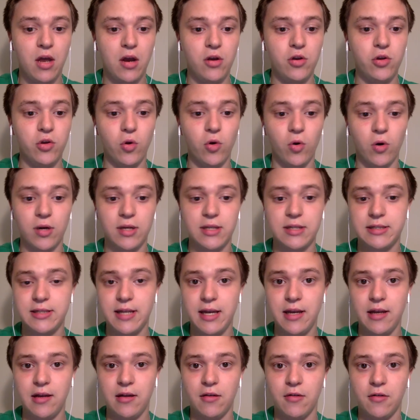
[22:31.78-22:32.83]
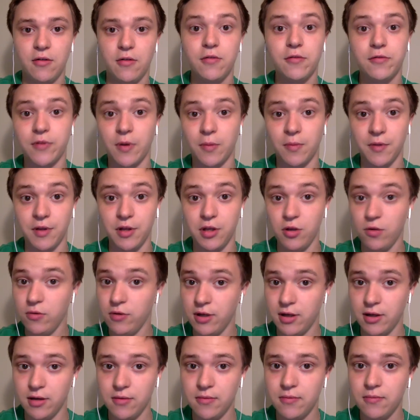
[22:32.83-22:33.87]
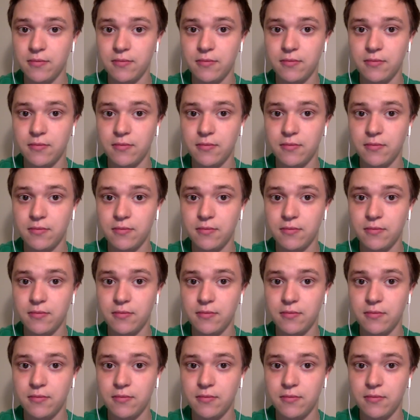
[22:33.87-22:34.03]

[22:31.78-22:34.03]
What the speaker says: New York State from the Union.